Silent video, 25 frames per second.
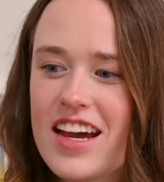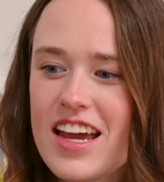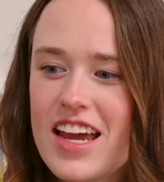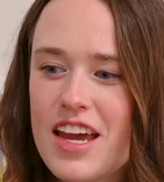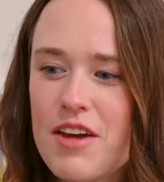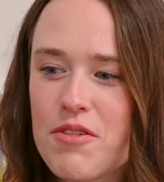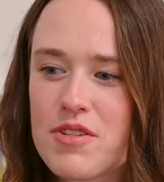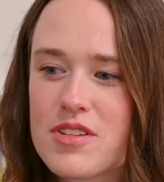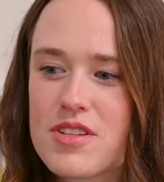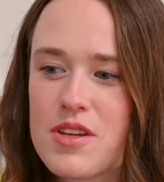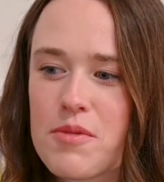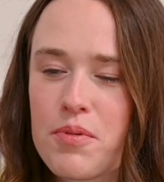
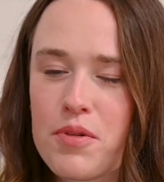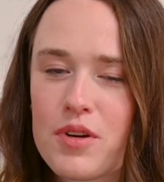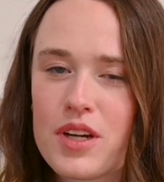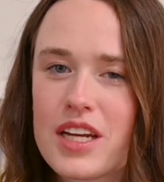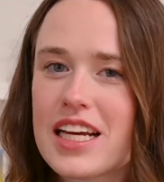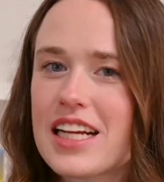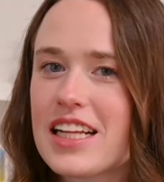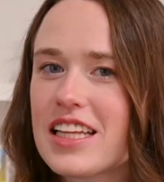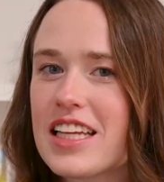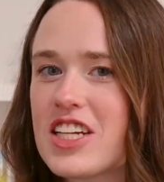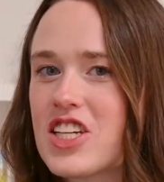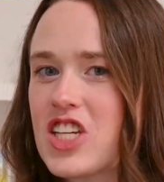It was a
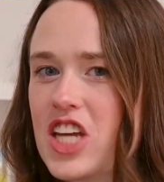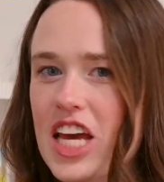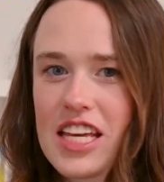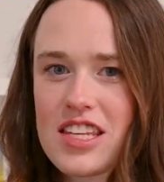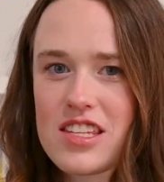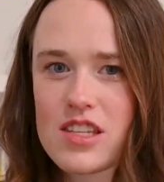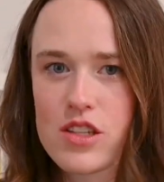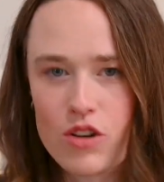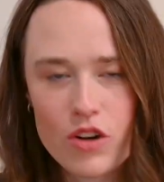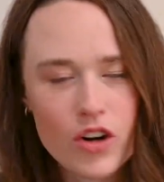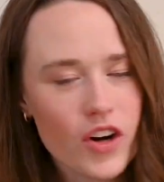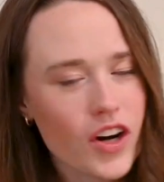pretty cliche
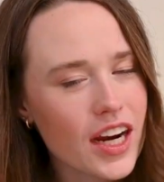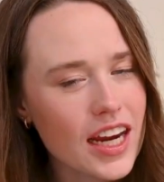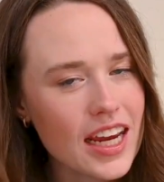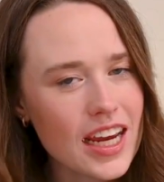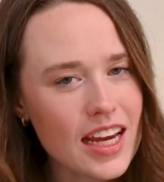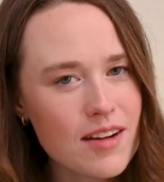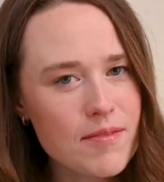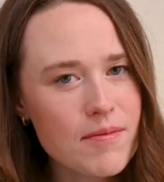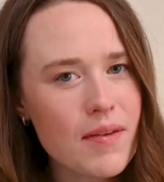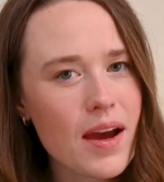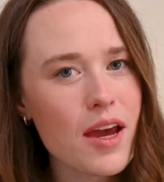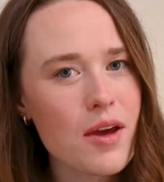
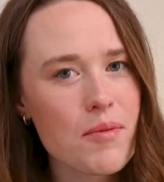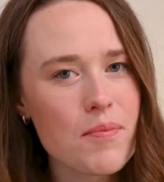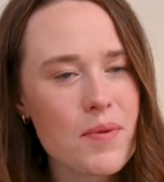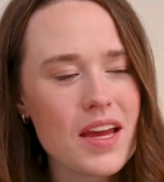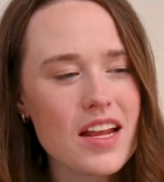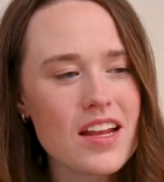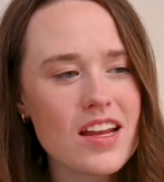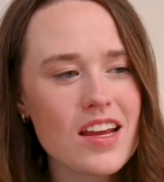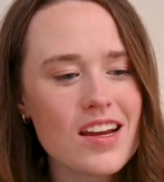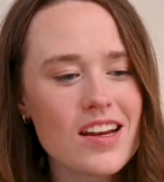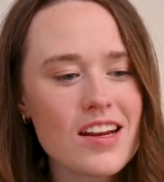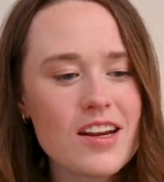story in my
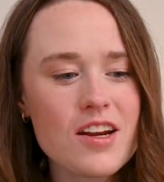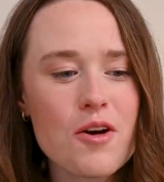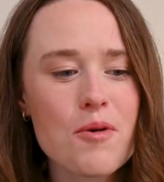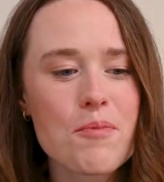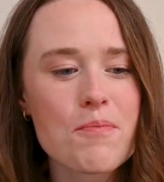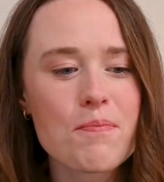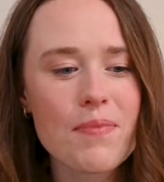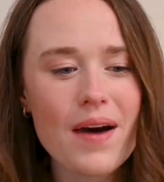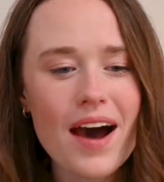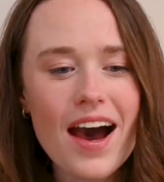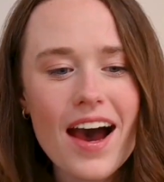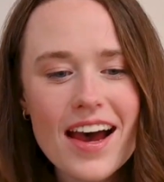
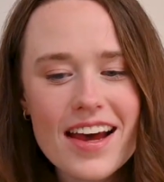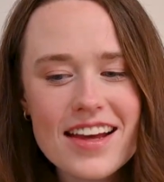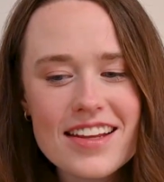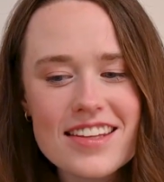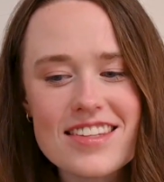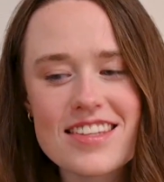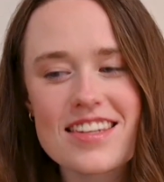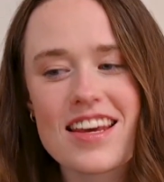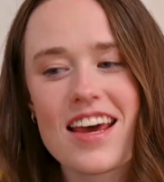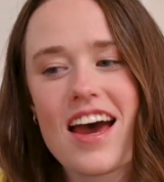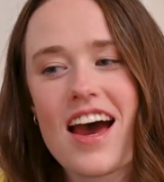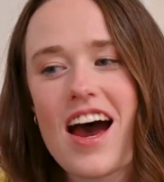opinion,
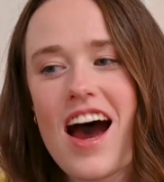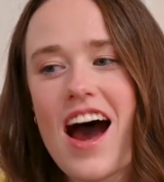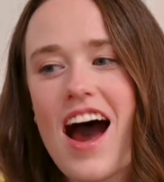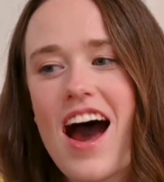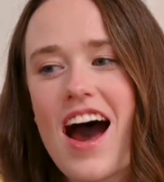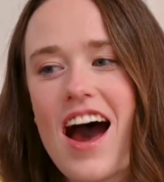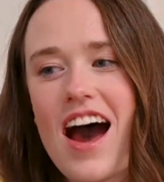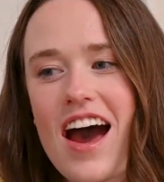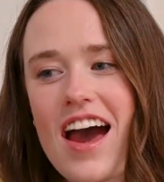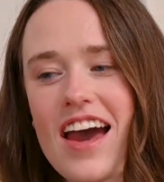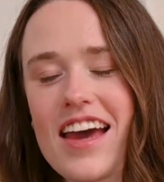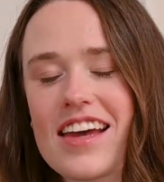but
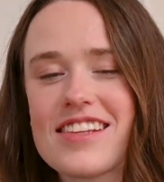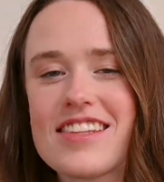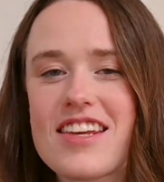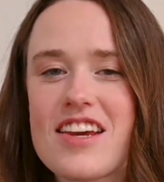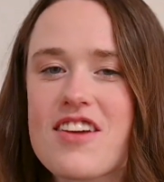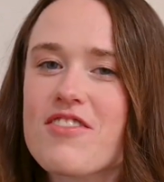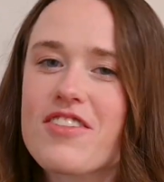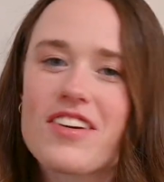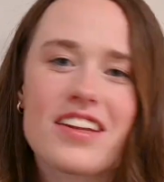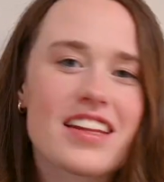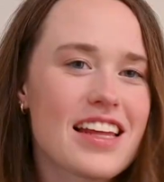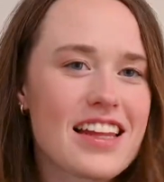I
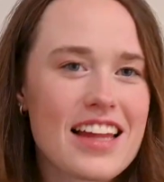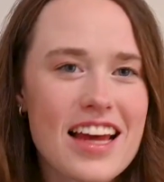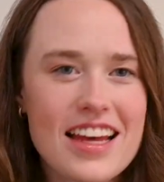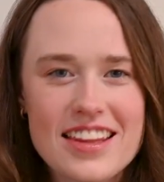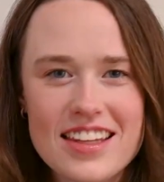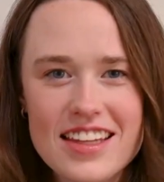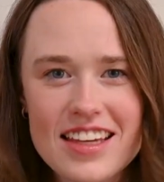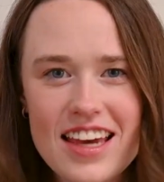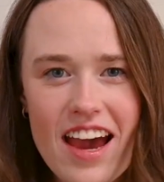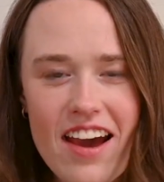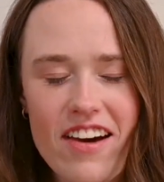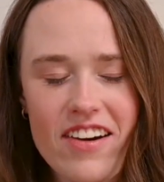did really
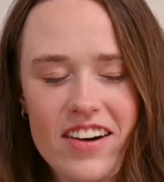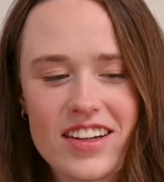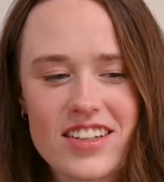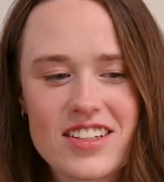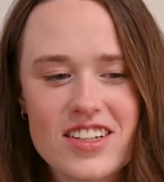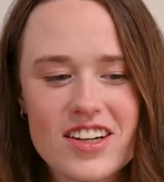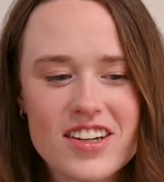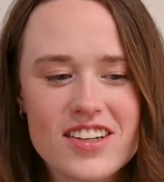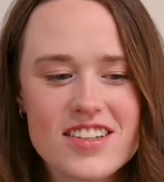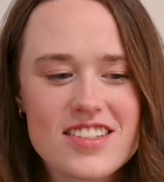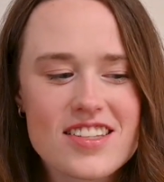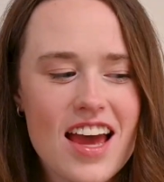like the
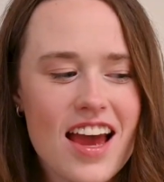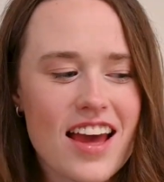characters.